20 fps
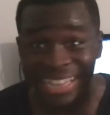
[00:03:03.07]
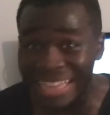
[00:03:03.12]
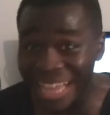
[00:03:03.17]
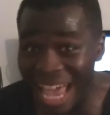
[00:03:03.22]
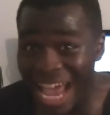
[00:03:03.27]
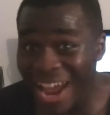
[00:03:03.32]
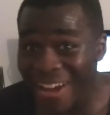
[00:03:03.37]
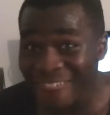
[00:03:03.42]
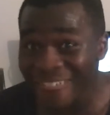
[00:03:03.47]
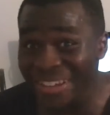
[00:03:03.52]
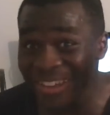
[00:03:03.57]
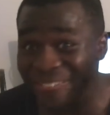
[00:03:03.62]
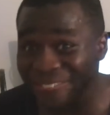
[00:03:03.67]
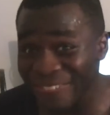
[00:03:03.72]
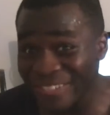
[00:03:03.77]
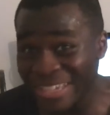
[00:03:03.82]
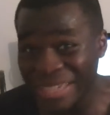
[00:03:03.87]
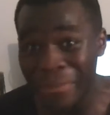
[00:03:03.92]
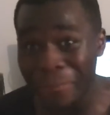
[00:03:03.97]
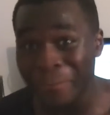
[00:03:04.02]
Larry
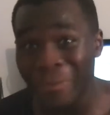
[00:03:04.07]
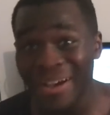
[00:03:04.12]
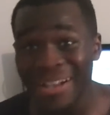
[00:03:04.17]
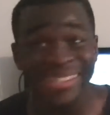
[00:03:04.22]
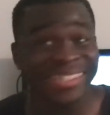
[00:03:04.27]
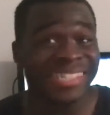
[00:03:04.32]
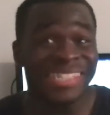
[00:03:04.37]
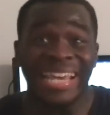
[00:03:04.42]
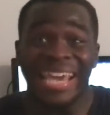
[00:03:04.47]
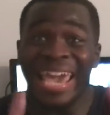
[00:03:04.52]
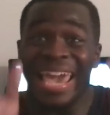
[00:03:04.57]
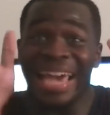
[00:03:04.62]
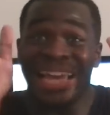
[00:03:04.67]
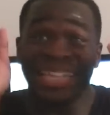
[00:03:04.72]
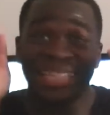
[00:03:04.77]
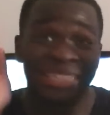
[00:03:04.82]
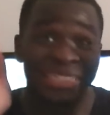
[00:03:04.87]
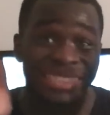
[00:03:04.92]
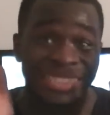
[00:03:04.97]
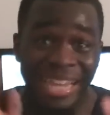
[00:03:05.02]
freaking Butz,
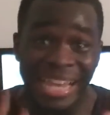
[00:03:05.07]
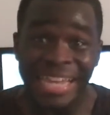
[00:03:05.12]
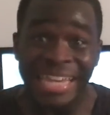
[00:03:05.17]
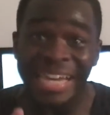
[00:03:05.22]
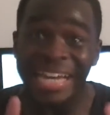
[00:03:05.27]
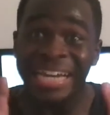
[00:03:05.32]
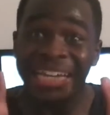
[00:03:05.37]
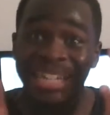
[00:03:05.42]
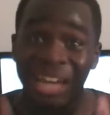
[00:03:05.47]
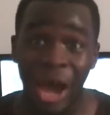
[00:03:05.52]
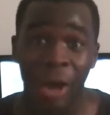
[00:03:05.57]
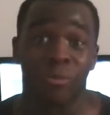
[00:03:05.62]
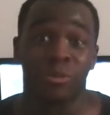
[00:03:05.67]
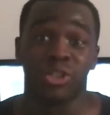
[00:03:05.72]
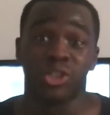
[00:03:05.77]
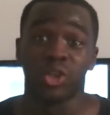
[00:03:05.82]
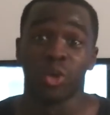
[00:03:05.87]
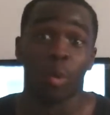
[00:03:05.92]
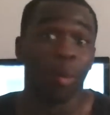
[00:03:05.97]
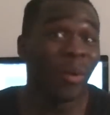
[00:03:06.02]
and Dick
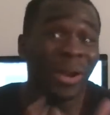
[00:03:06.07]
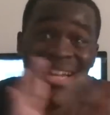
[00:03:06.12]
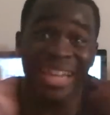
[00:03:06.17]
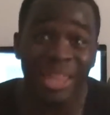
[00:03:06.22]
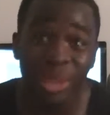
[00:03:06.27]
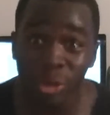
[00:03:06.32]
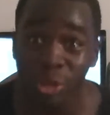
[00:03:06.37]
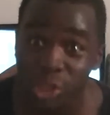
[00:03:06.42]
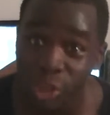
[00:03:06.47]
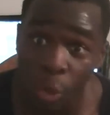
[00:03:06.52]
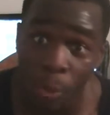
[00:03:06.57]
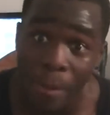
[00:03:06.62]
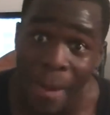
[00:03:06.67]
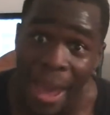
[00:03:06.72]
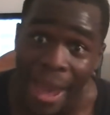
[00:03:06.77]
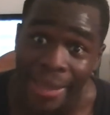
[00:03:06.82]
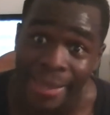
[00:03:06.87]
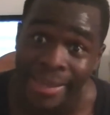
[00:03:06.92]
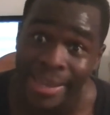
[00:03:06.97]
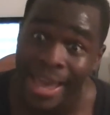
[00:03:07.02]
Gumshoe. We need those two
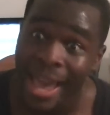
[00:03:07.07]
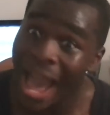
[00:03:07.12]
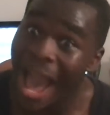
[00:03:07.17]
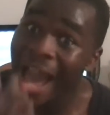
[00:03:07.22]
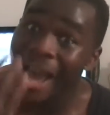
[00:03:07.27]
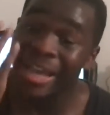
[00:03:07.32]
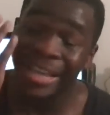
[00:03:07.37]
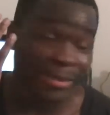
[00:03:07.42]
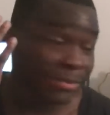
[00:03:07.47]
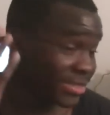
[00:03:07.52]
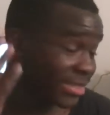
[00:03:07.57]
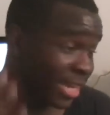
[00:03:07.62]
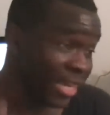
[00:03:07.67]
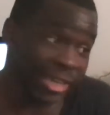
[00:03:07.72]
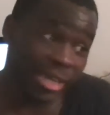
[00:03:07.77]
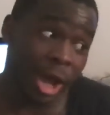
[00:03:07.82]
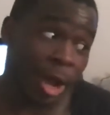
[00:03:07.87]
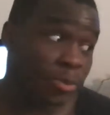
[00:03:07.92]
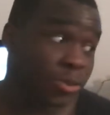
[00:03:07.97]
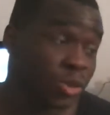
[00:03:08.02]
back.
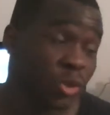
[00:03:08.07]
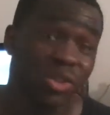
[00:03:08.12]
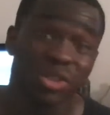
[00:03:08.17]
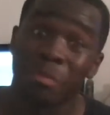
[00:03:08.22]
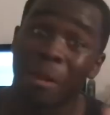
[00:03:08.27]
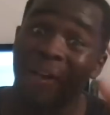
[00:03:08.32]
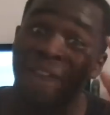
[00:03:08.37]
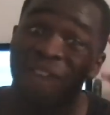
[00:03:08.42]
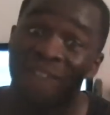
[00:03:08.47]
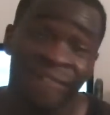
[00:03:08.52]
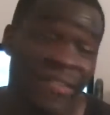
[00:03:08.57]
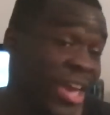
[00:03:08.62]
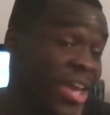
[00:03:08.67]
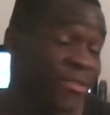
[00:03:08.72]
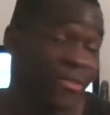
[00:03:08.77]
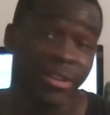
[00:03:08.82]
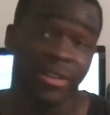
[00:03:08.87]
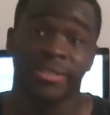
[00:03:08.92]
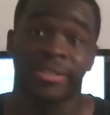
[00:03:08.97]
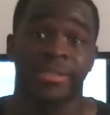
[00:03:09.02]
Dick Gumshoe is my
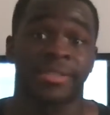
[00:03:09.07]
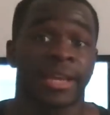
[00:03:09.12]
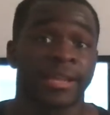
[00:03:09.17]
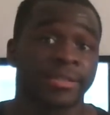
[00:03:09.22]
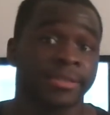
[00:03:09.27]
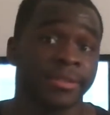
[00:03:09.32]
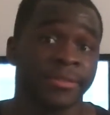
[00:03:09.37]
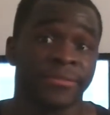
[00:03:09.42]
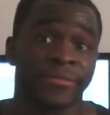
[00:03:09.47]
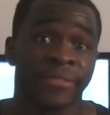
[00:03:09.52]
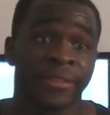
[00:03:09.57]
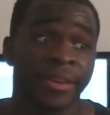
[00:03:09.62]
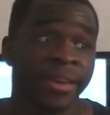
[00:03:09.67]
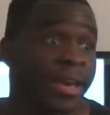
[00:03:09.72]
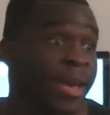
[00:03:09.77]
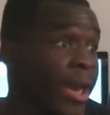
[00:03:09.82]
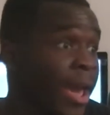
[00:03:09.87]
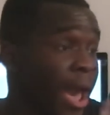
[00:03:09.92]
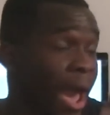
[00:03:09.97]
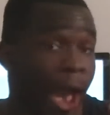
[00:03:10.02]
favorite detective
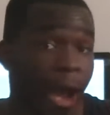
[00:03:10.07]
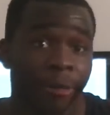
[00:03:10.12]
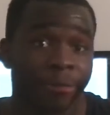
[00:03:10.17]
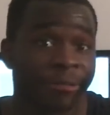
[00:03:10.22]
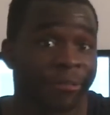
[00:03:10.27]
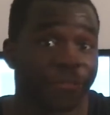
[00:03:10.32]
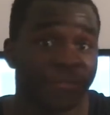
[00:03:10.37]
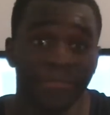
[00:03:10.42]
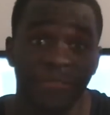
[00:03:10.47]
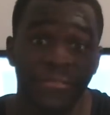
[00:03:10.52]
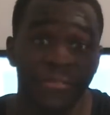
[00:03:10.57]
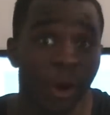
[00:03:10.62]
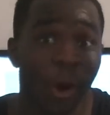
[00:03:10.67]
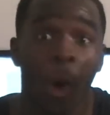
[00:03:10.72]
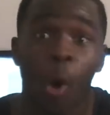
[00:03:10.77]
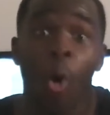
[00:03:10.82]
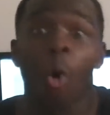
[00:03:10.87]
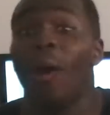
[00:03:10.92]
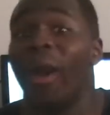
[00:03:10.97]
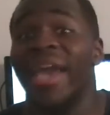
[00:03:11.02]
out of the
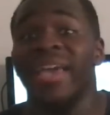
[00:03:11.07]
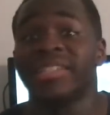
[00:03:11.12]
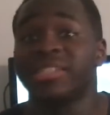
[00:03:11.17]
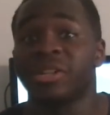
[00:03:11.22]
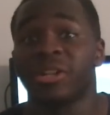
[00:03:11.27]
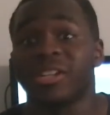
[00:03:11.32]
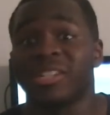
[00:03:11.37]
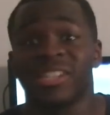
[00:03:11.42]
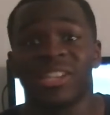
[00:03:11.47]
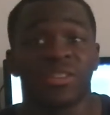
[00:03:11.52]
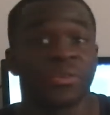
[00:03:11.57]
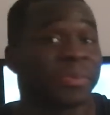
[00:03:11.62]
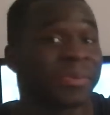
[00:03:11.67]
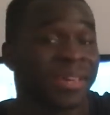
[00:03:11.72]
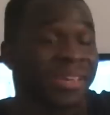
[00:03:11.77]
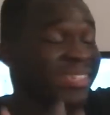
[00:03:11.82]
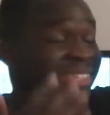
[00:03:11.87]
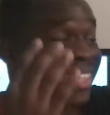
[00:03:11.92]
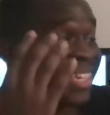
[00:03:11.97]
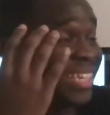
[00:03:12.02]
whole Ace Attorney series
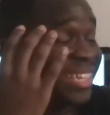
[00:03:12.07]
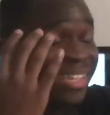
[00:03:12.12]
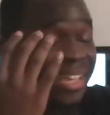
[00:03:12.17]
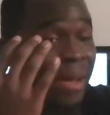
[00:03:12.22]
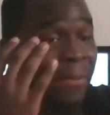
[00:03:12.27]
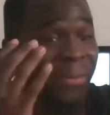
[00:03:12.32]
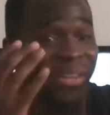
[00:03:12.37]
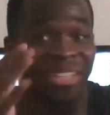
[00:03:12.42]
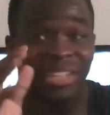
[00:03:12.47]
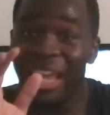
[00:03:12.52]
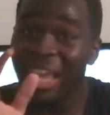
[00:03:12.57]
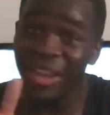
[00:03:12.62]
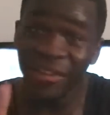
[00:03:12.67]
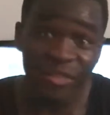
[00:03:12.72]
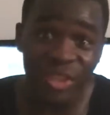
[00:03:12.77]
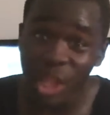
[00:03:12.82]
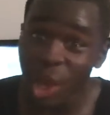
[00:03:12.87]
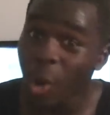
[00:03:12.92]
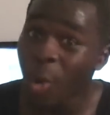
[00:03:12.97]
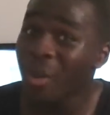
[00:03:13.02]
because he, I mean,
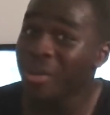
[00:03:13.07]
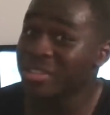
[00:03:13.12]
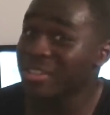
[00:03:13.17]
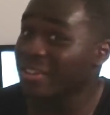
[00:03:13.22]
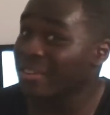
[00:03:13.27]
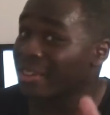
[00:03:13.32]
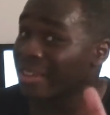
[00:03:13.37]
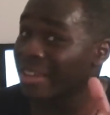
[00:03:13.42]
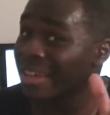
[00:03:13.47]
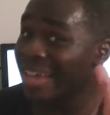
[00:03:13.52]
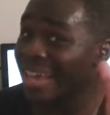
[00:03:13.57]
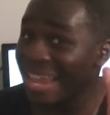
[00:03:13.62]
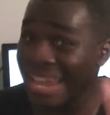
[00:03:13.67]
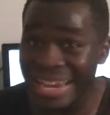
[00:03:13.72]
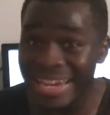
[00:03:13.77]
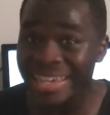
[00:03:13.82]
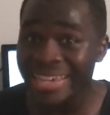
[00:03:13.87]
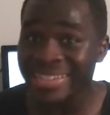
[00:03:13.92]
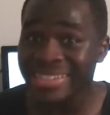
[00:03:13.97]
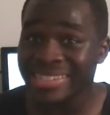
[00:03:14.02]
even though he's an
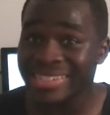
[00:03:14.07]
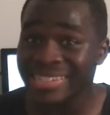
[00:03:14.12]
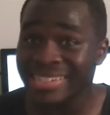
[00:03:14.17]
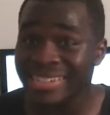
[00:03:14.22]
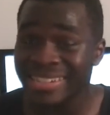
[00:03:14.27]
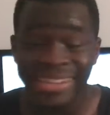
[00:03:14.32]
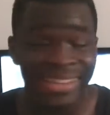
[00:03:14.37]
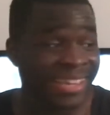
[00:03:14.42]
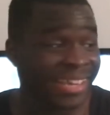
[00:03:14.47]
idiot,